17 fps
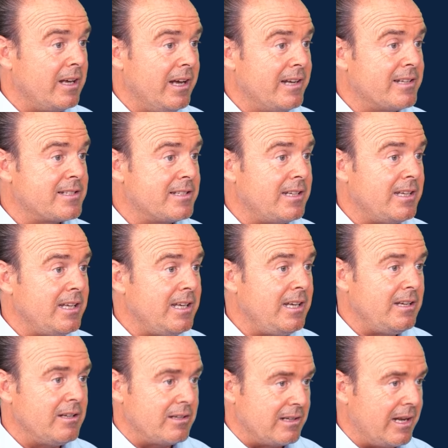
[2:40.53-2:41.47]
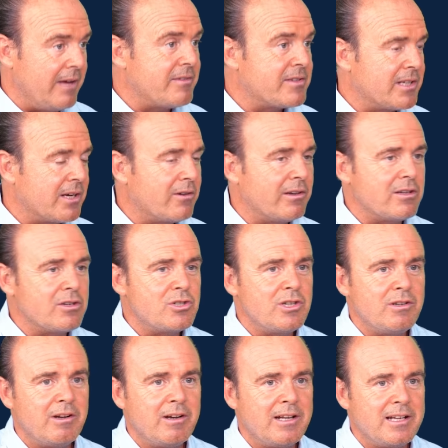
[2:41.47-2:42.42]
LCE, Life Cycle
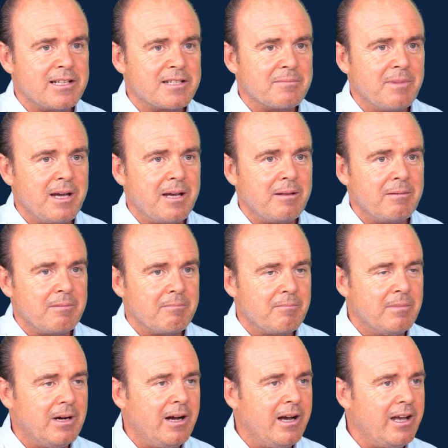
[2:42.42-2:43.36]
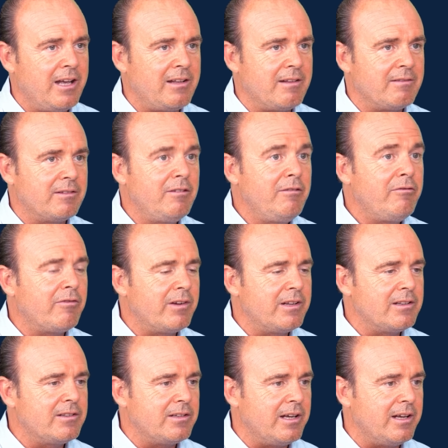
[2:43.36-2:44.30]
Engineering, is made by
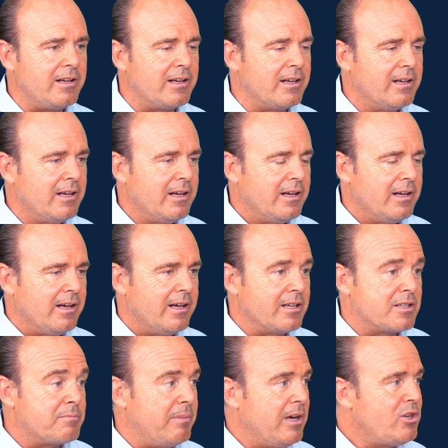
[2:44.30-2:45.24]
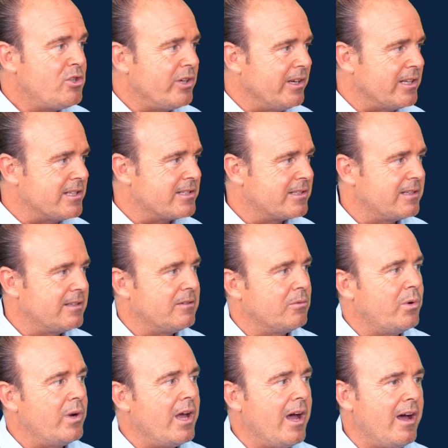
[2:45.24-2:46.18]
different specialists.
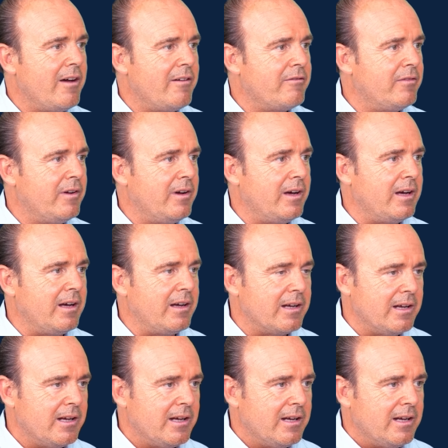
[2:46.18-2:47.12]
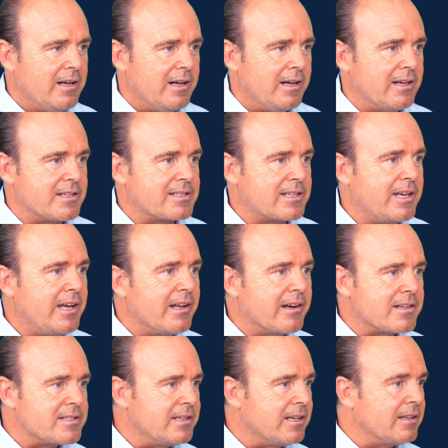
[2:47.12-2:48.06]
We have
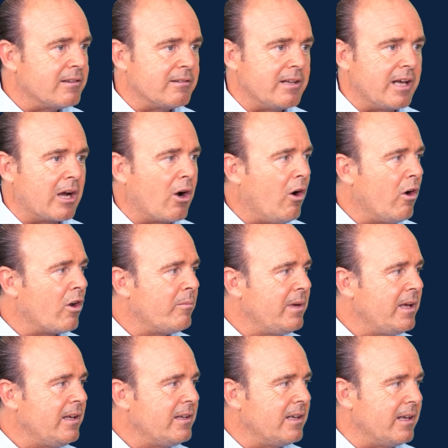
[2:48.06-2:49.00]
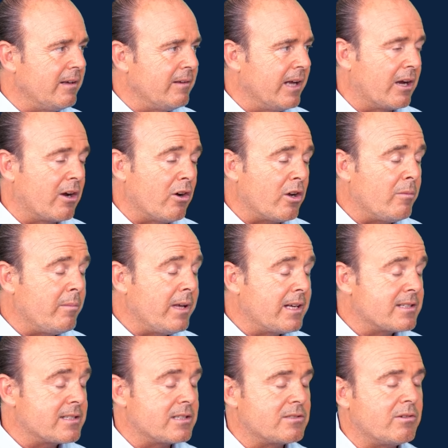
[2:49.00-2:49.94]
skills in
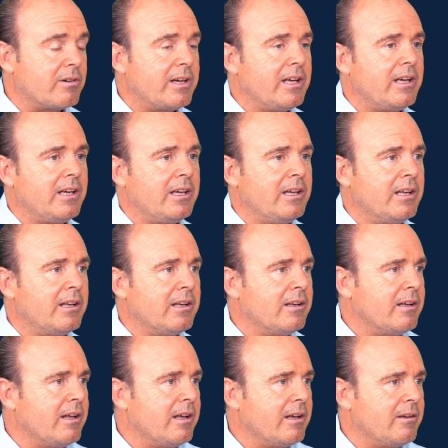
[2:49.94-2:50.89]
economics, in